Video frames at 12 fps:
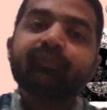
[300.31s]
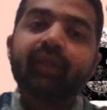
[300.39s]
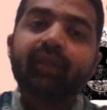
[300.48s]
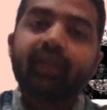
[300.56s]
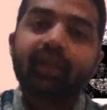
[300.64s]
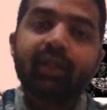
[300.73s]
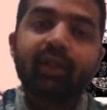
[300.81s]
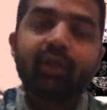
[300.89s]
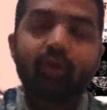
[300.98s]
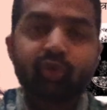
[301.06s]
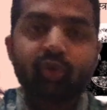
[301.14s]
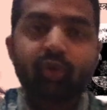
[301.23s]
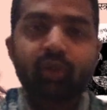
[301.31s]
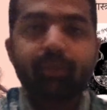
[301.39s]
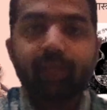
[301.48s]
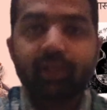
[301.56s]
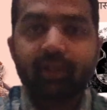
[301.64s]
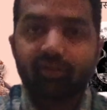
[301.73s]
In England, he also got a
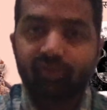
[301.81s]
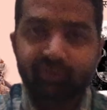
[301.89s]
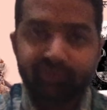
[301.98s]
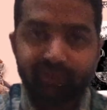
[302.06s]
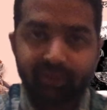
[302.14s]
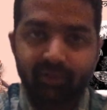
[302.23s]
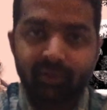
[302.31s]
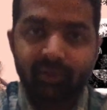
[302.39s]
patent for zinc.